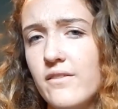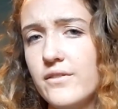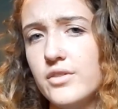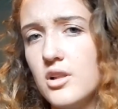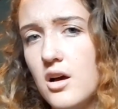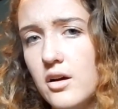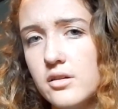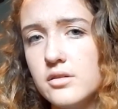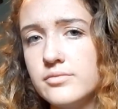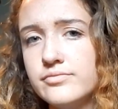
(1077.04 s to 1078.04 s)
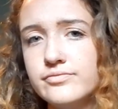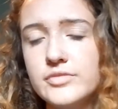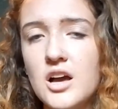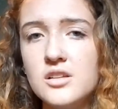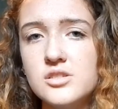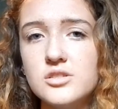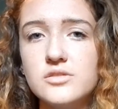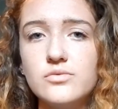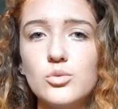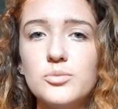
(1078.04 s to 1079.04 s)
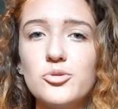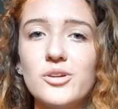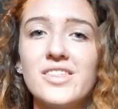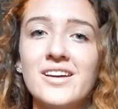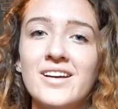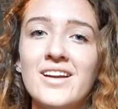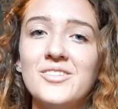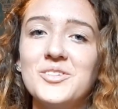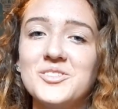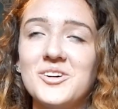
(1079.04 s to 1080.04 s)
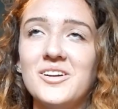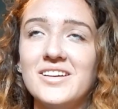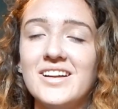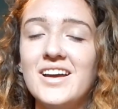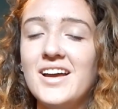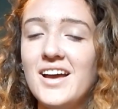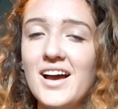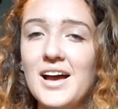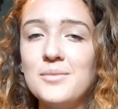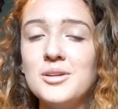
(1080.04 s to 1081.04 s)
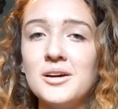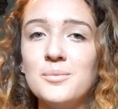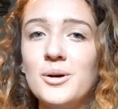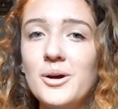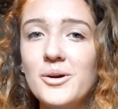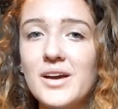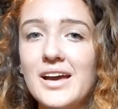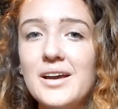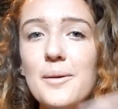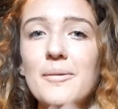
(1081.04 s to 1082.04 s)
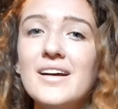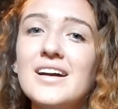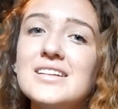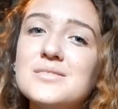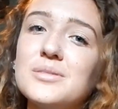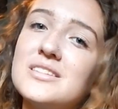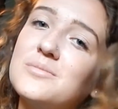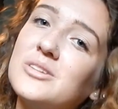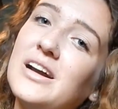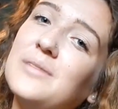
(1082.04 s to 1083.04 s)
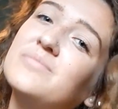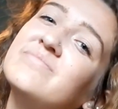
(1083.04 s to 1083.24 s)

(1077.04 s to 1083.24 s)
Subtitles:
blog, concert, Warped Tour thing. I don't know what to call it. I'm dumb. Okay, bye guys. Please subscribe.